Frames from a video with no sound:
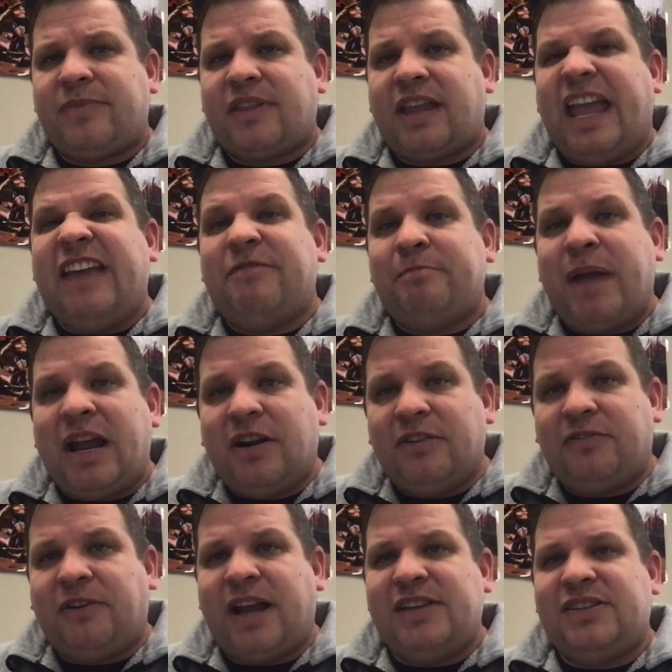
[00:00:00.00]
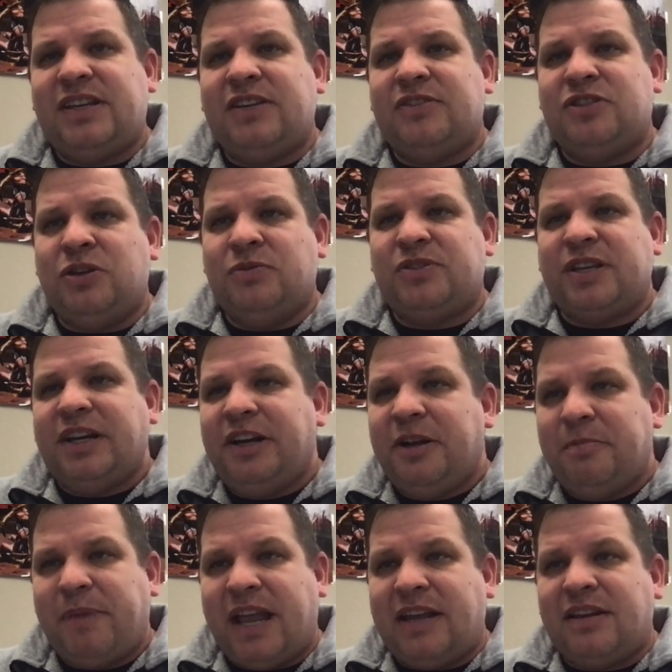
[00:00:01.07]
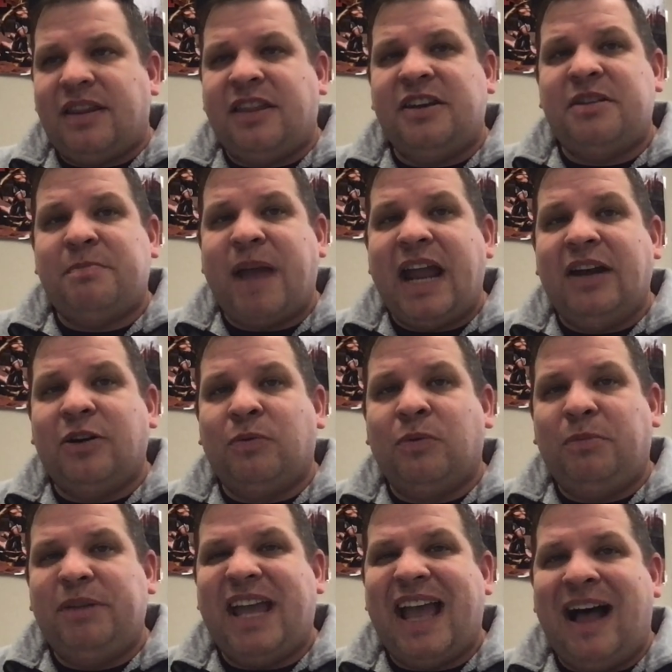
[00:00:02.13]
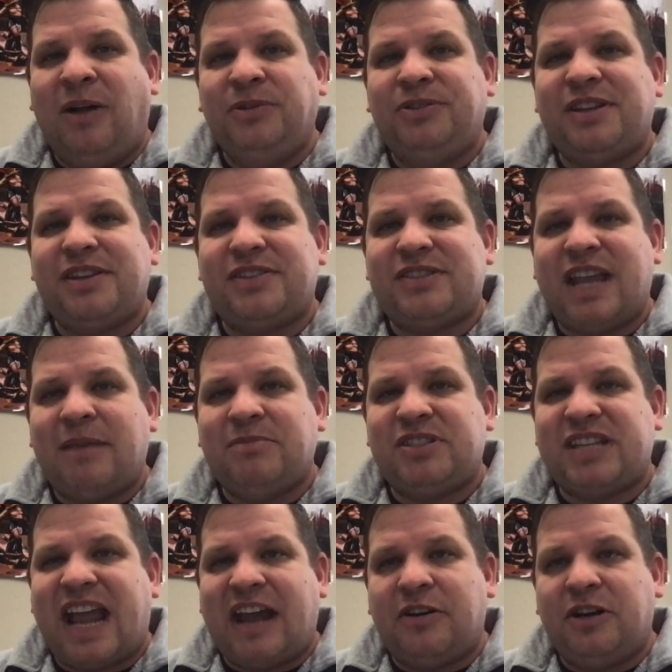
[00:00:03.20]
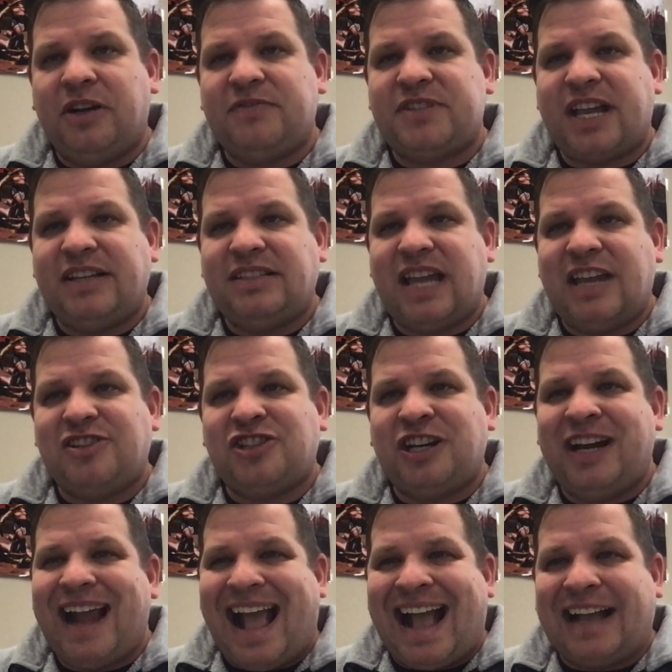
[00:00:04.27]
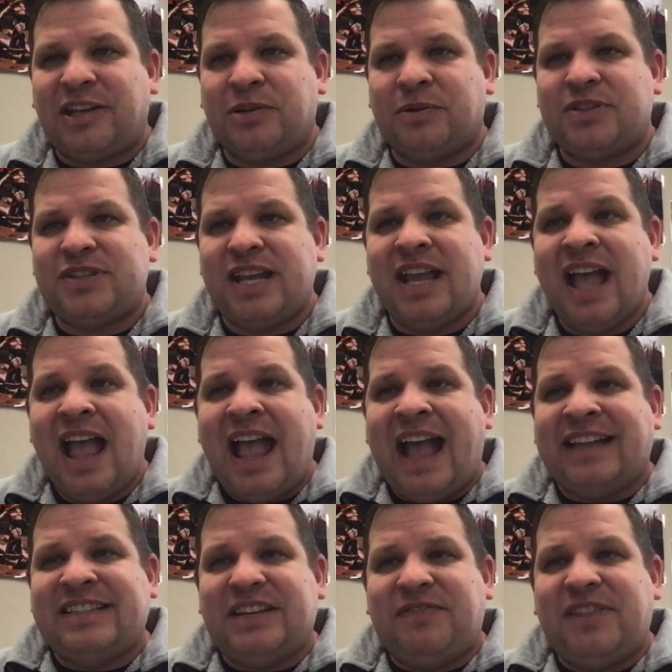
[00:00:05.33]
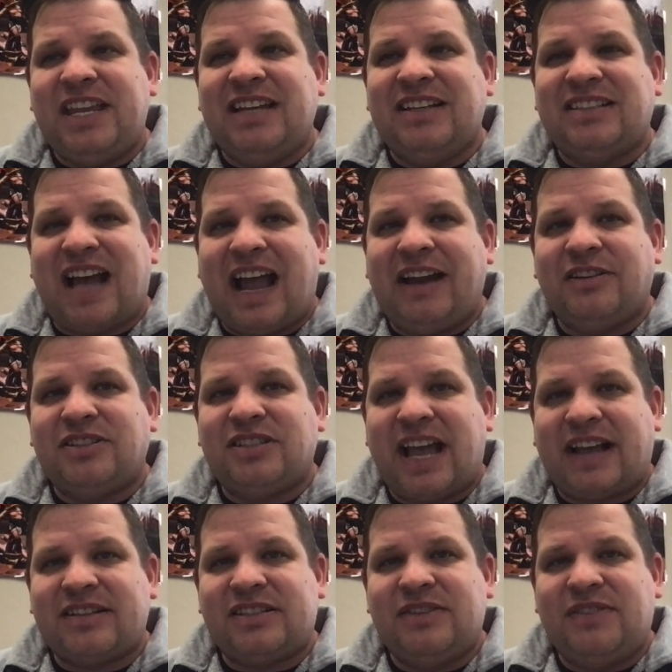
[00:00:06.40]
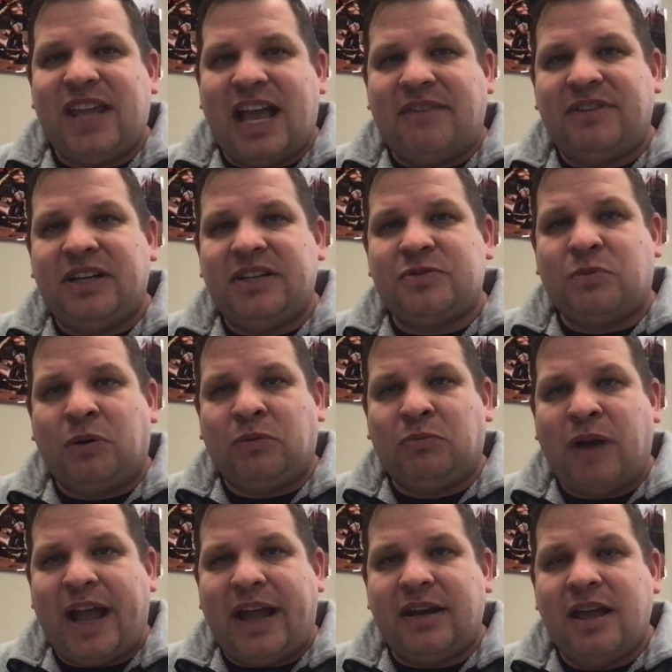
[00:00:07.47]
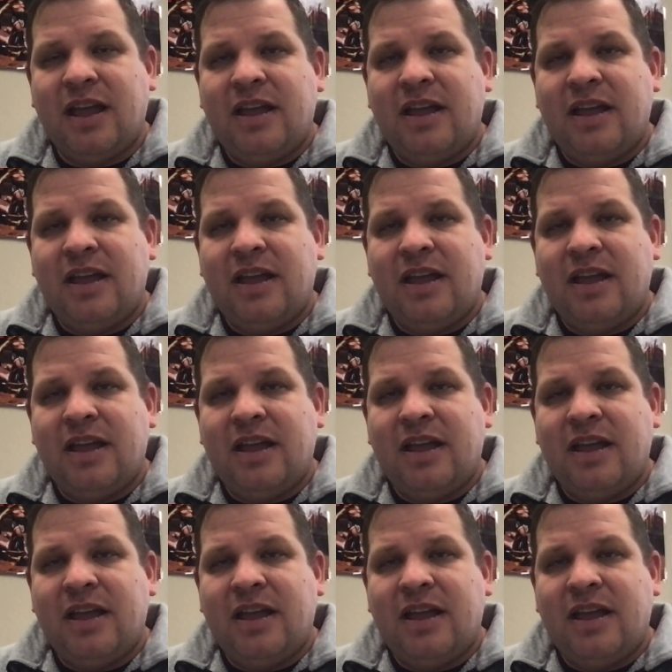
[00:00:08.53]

If paraphrasing is used in a debate, the debater will be held to the same standard of citation and accuracy as if the entire text of the evidence were read.